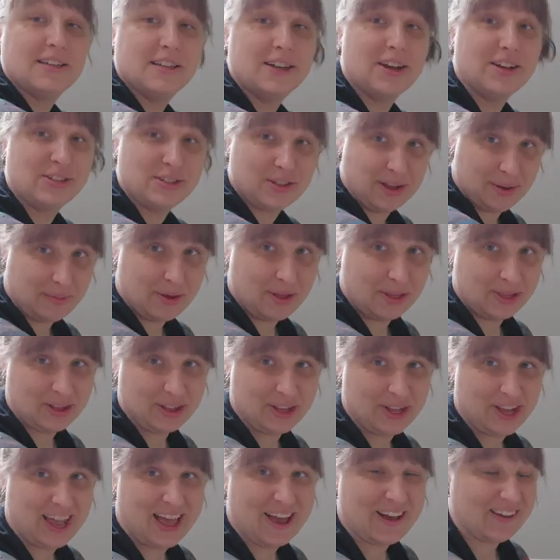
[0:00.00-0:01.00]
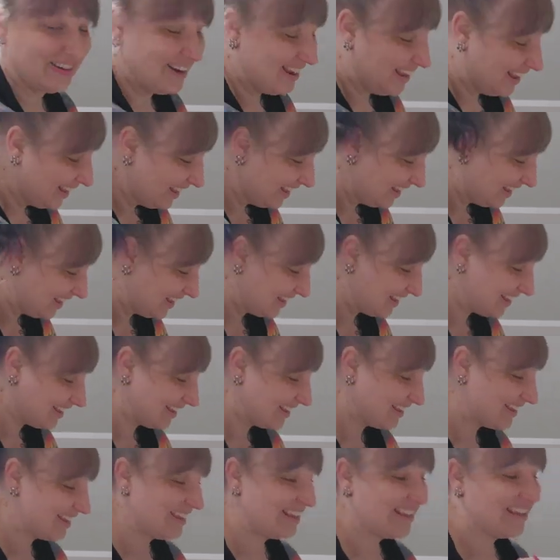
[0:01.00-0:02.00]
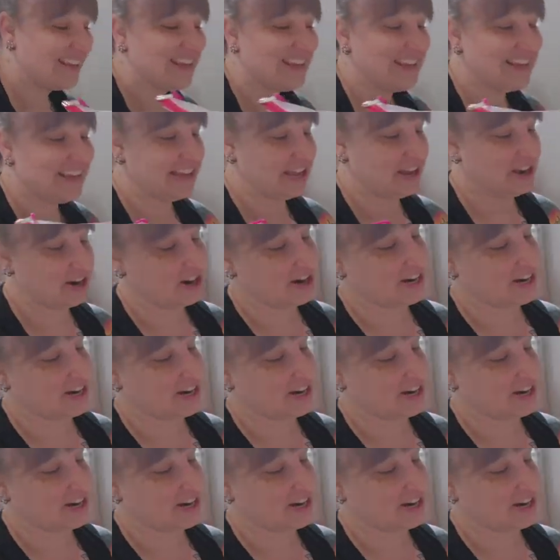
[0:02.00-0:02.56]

So I'm on the lookout. Here